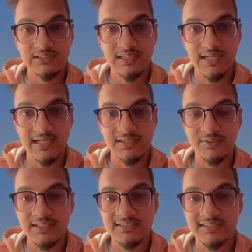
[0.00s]
And you
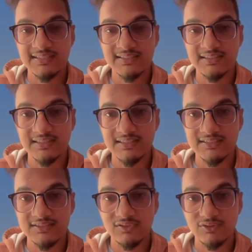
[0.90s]
can see here, this
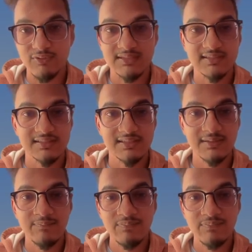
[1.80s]
is also translated.